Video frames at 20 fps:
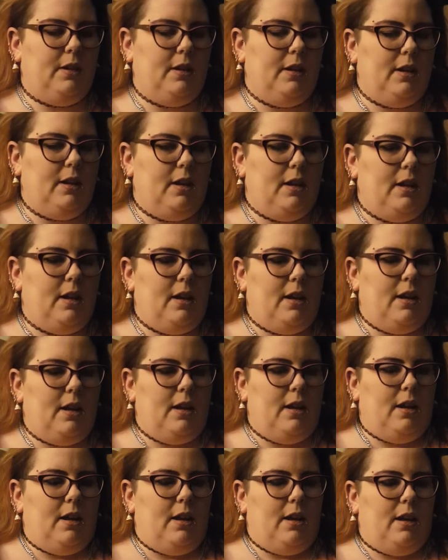
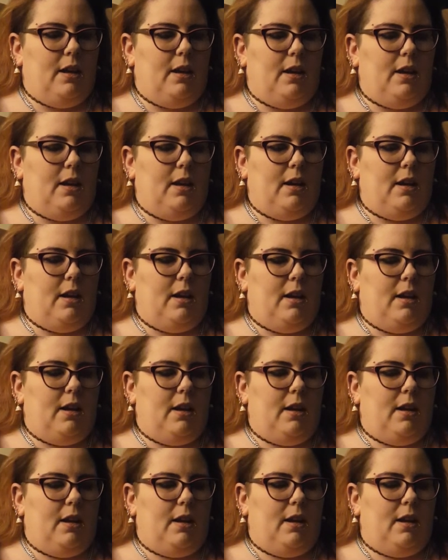
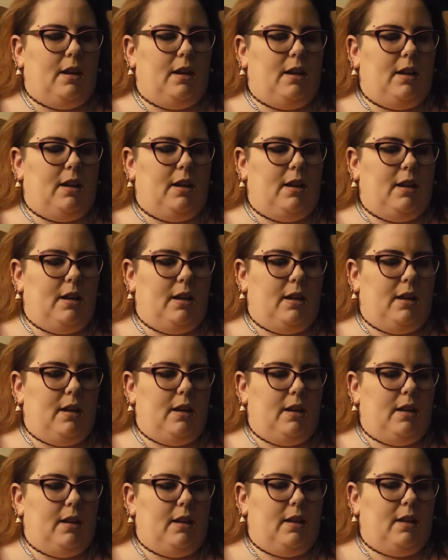
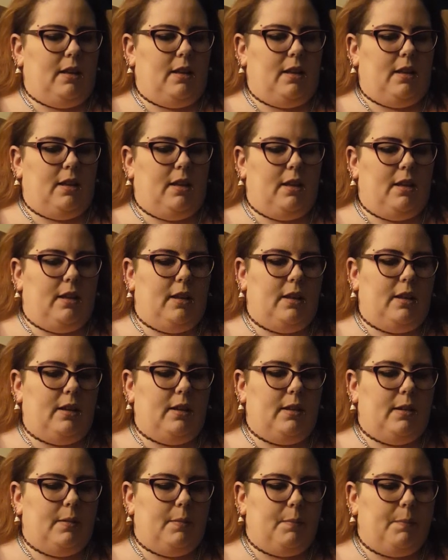
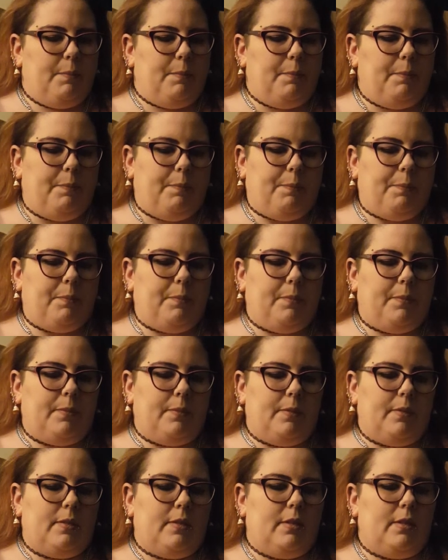
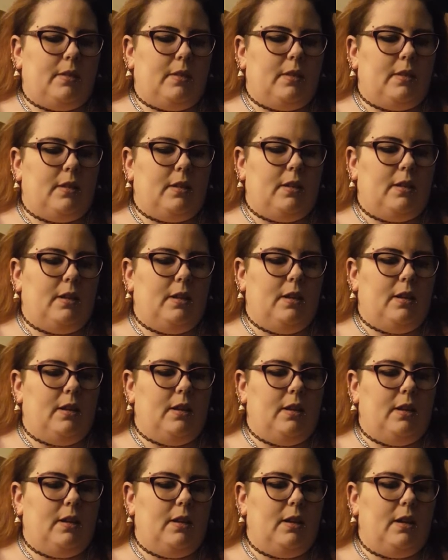
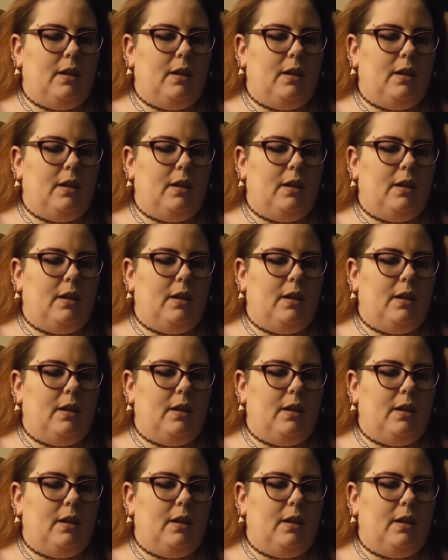Nothing is said.